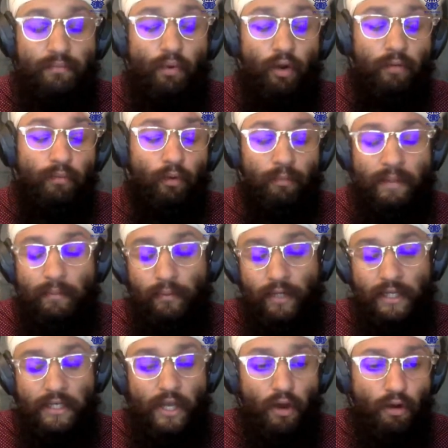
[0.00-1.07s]
more and more people
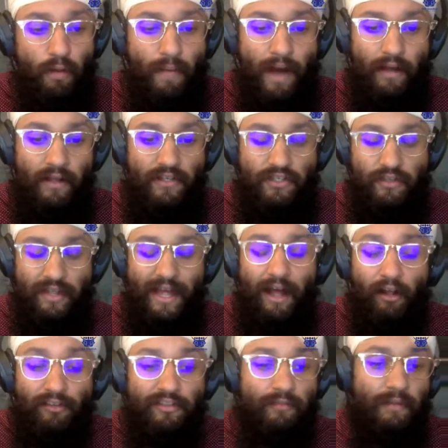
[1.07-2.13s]
can know about us, so that
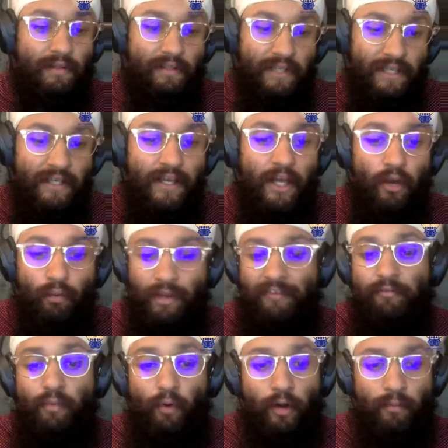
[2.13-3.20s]
ultimately we
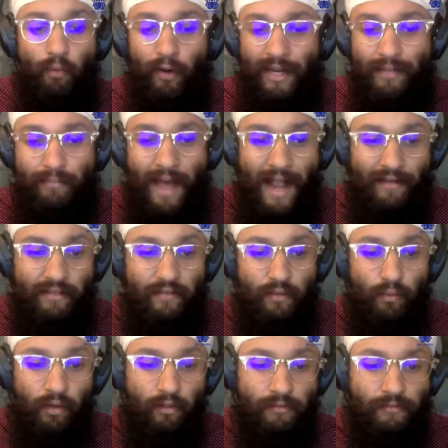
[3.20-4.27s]
have more and more impact in the
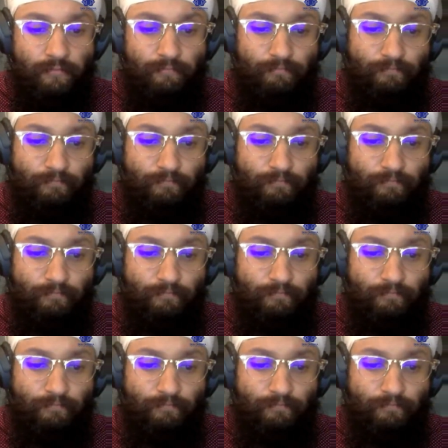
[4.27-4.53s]
world.